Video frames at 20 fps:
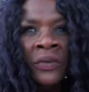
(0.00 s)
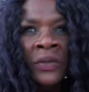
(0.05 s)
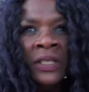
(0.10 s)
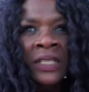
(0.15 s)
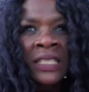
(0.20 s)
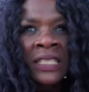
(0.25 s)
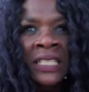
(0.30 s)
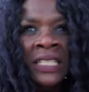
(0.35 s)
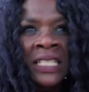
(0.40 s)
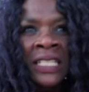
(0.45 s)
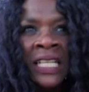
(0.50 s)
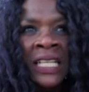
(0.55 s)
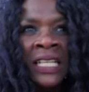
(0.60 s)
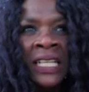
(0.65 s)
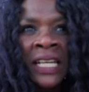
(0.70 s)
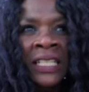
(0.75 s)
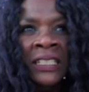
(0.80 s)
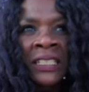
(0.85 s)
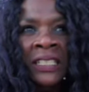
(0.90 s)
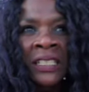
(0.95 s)
really
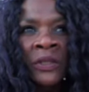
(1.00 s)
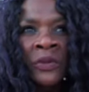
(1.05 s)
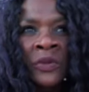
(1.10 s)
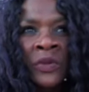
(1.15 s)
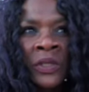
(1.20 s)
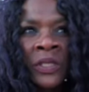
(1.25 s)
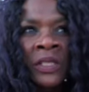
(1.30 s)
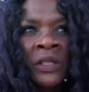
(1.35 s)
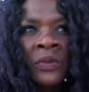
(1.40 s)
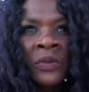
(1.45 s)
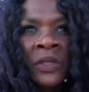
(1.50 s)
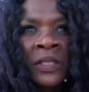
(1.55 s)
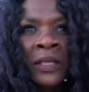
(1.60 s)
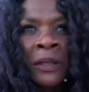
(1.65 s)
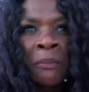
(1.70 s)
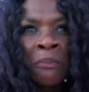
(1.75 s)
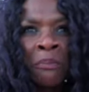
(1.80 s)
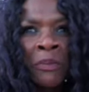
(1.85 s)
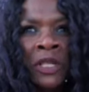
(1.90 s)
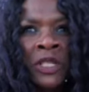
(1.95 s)
disconnected and really,
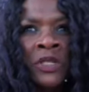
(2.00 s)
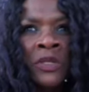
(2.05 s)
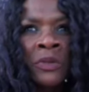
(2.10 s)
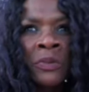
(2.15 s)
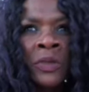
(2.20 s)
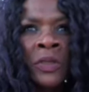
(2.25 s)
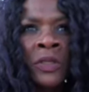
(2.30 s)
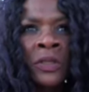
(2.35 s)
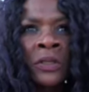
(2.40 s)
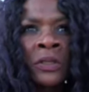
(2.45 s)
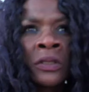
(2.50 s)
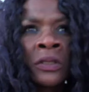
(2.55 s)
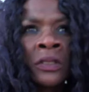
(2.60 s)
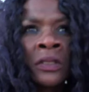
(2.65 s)
really miserable.